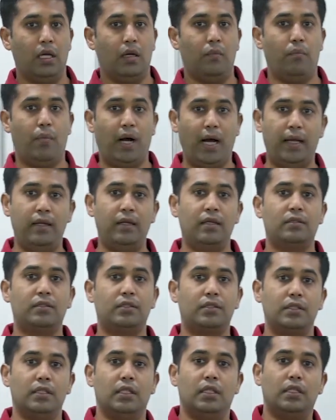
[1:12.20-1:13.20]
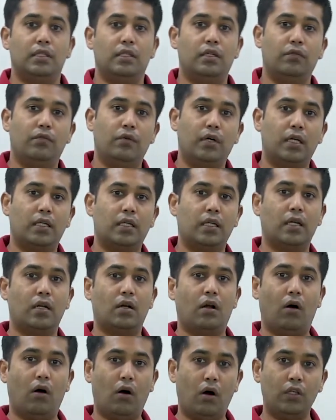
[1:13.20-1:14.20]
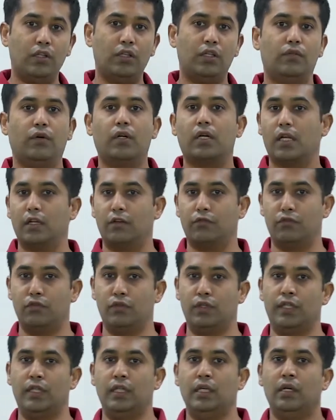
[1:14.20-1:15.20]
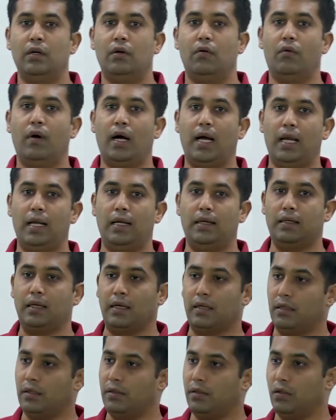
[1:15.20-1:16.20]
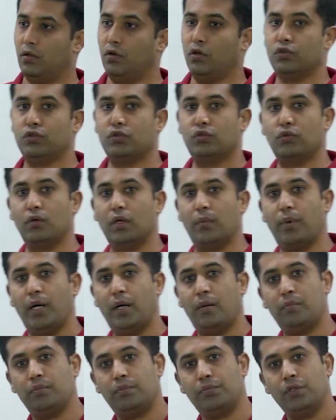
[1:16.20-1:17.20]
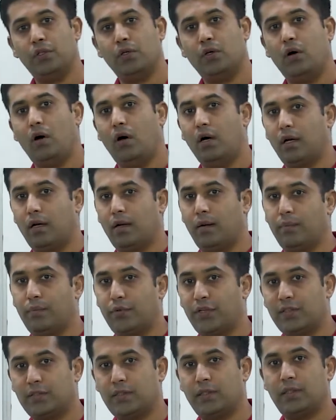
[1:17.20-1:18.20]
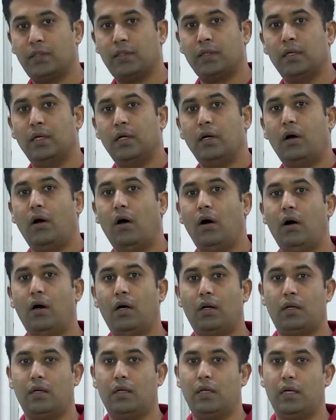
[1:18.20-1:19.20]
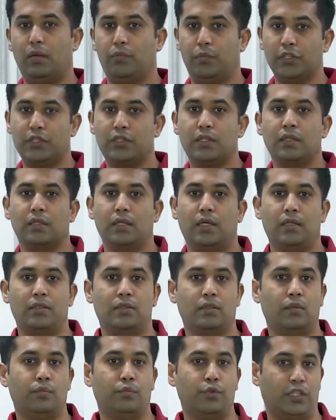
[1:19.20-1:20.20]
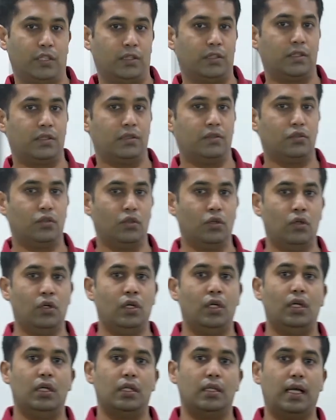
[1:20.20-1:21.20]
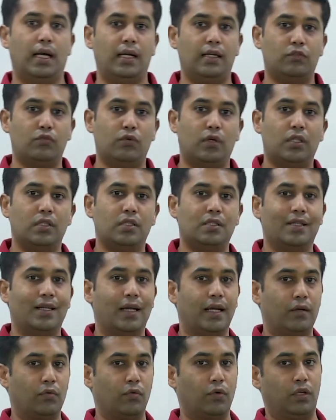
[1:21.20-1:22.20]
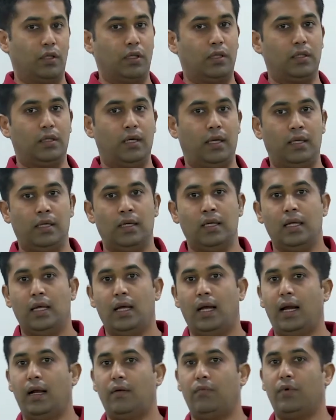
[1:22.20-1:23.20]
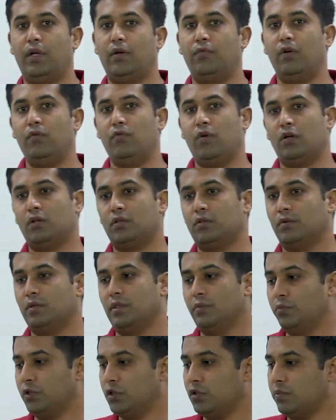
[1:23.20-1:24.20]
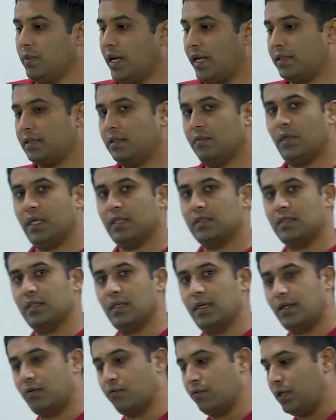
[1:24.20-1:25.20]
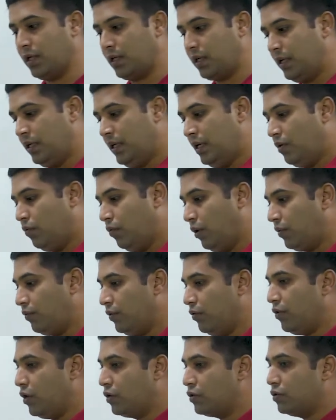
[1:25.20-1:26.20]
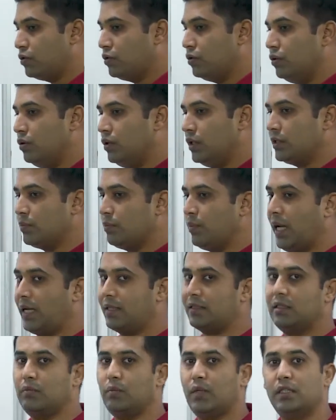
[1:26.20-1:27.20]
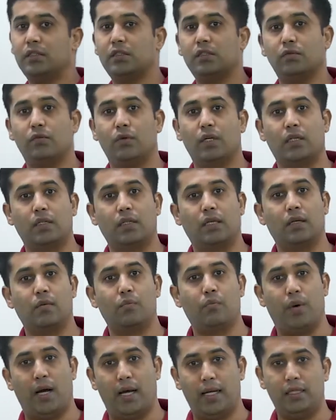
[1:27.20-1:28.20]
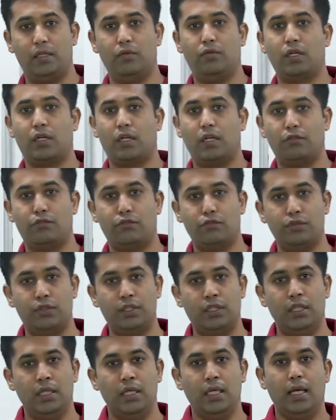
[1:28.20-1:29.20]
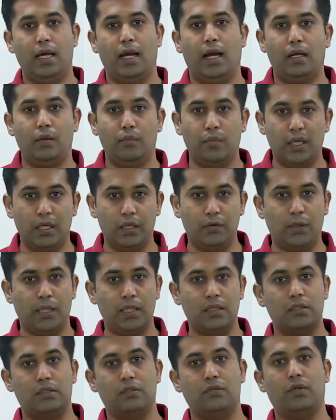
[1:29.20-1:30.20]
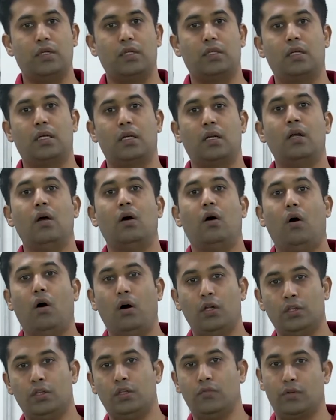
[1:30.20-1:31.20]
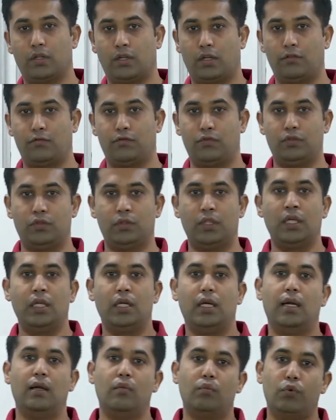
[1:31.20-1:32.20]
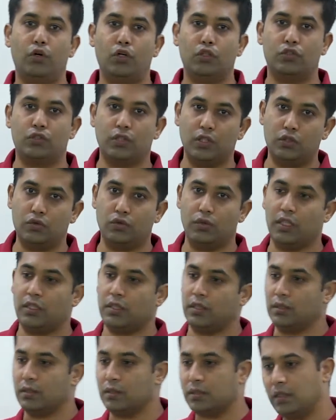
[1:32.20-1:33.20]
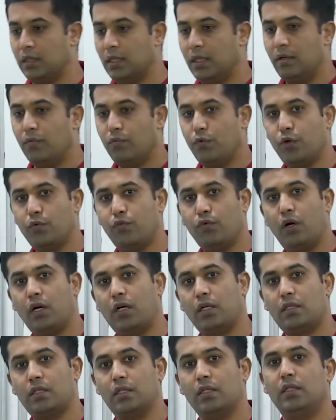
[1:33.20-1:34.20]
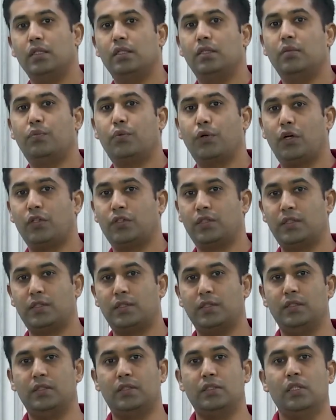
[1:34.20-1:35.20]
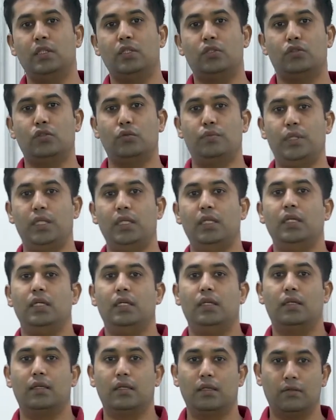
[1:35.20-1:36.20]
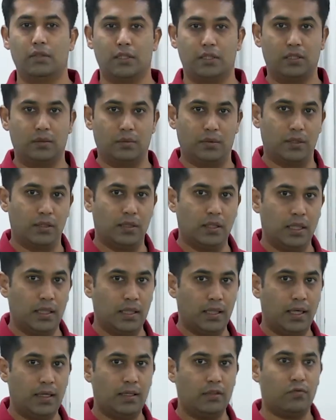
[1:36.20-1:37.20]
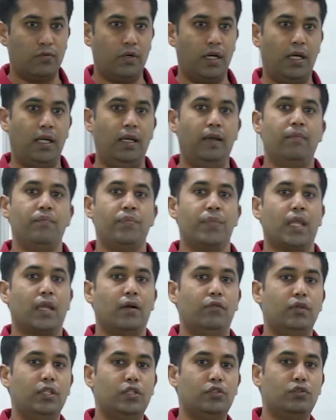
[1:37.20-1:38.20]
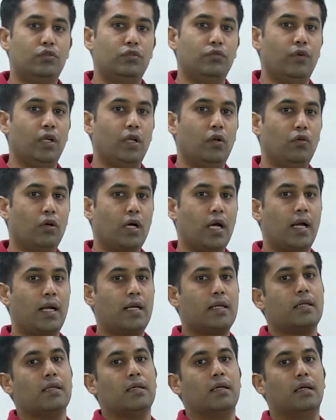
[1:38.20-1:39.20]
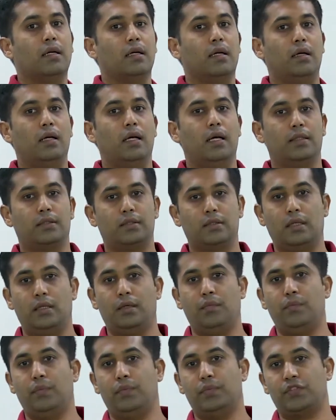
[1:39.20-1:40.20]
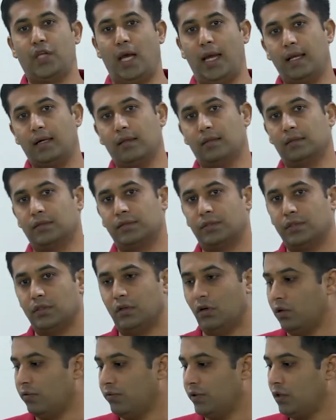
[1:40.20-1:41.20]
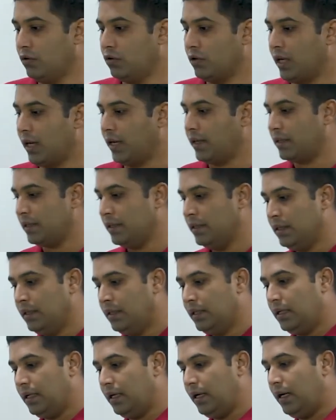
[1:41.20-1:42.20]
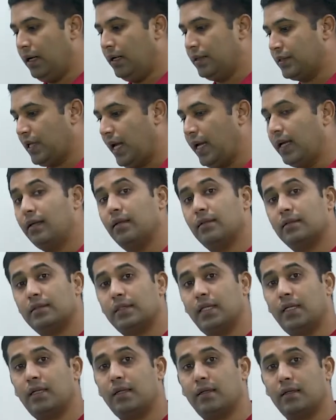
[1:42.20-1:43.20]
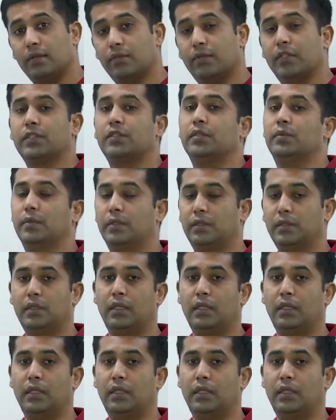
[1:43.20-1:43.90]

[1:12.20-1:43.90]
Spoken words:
minus the work done on the working fluid while it goes through a pump or a compressor or a piston that is compressed. So that is what is the network, right? And when we want to maximize the network, what we want to do is maximize the work done by the working fluid and minimize the work done on the working fluid. In both situations, we want the processes to be reversible. And that is why we look at as cycles, or we look at cycles that are reversible.